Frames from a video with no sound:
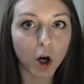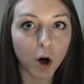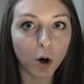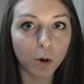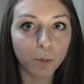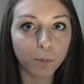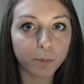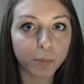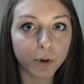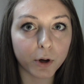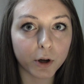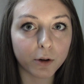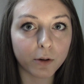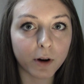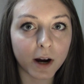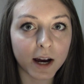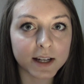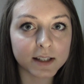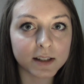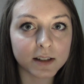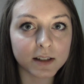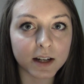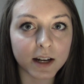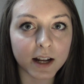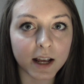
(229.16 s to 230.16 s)
don't
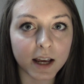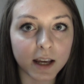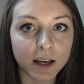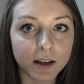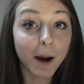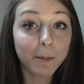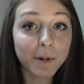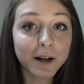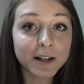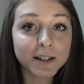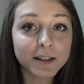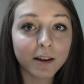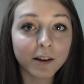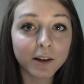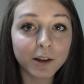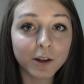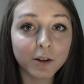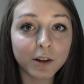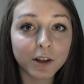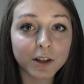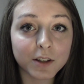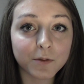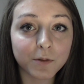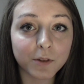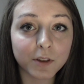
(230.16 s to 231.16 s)
procrastinate. I'm not telling
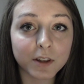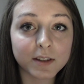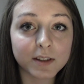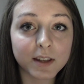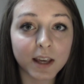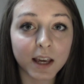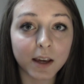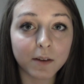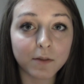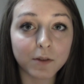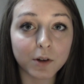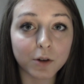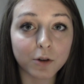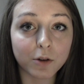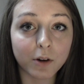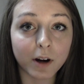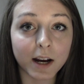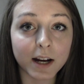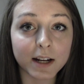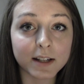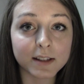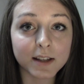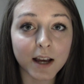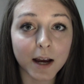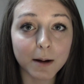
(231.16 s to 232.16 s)
you this for the sake of your
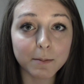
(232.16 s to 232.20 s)
grades.